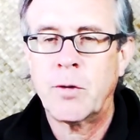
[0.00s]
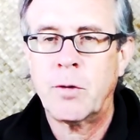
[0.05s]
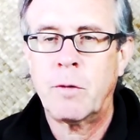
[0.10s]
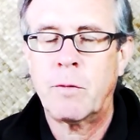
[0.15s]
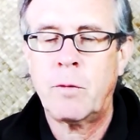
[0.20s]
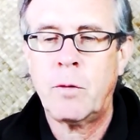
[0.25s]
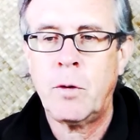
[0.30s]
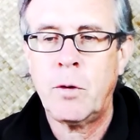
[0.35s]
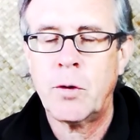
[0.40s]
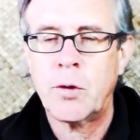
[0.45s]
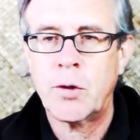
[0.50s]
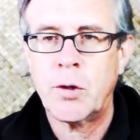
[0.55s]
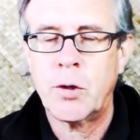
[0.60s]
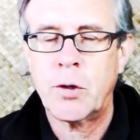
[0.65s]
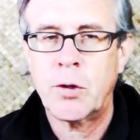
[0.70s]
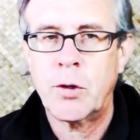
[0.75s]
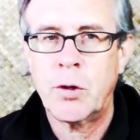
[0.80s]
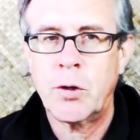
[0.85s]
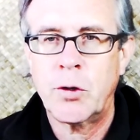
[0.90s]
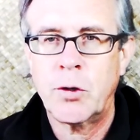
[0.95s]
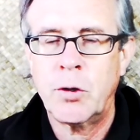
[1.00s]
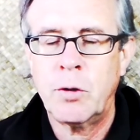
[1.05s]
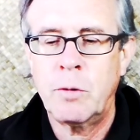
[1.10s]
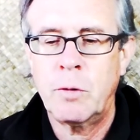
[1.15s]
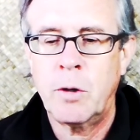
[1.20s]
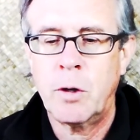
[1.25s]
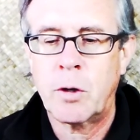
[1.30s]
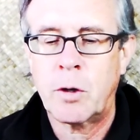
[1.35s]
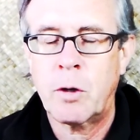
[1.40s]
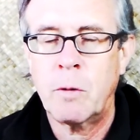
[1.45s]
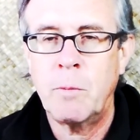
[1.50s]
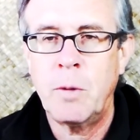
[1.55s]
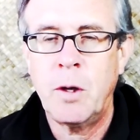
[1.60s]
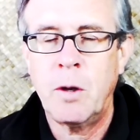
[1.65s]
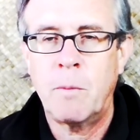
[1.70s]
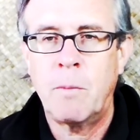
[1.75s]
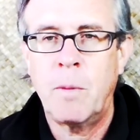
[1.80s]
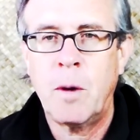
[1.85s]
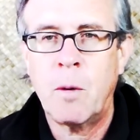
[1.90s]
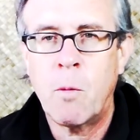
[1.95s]
So of course there's there should there could
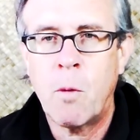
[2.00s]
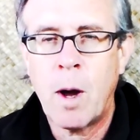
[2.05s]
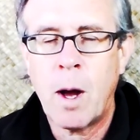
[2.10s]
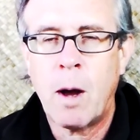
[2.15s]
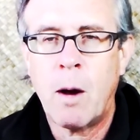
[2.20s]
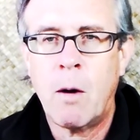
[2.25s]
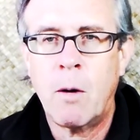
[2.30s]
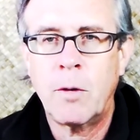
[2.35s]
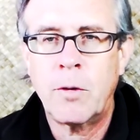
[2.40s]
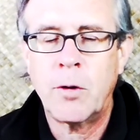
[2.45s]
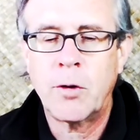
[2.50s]
be a big wow